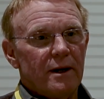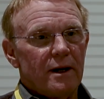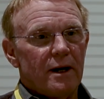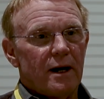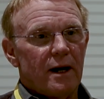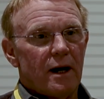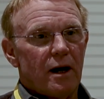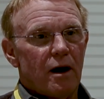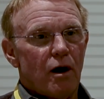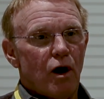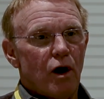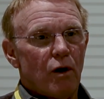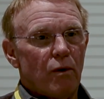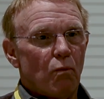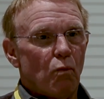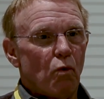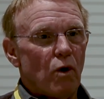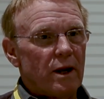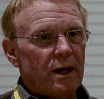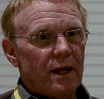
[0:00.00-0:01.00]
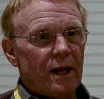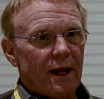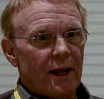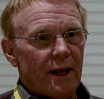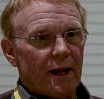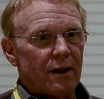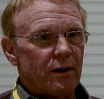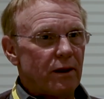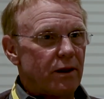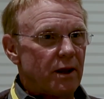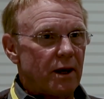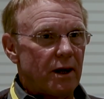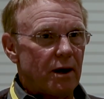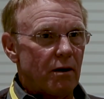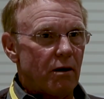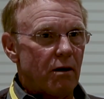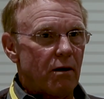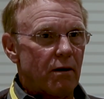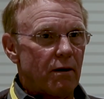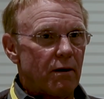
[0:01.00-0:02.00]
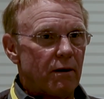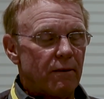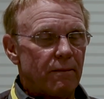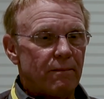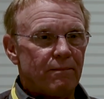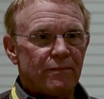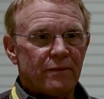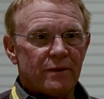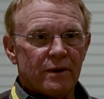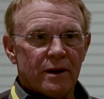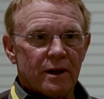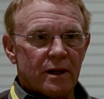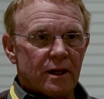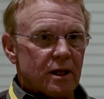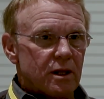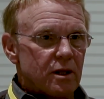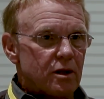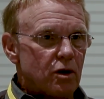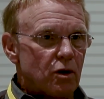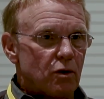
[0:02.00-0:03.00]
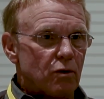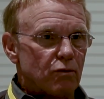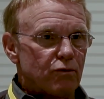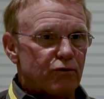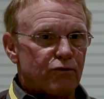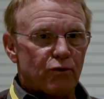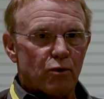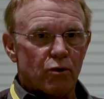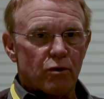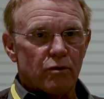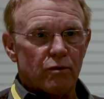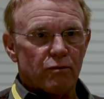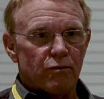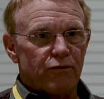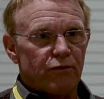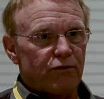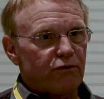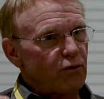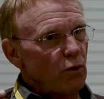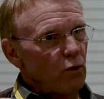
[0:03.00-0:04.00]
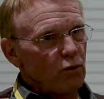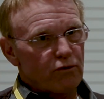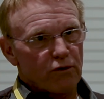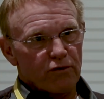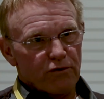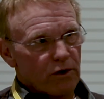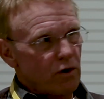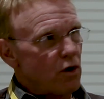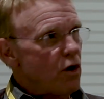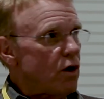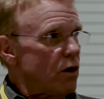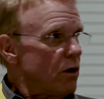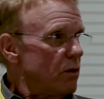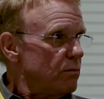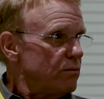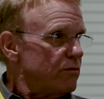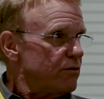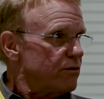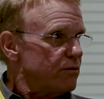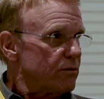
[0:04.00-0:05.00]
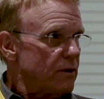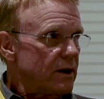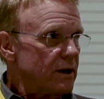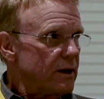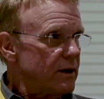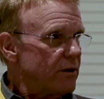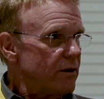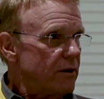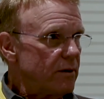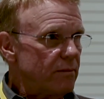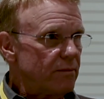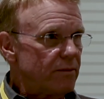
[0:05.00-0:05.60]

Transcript: Mm-hmm. On one hand, they are, you know, sort of soldiers in arms, mm-hmm. right?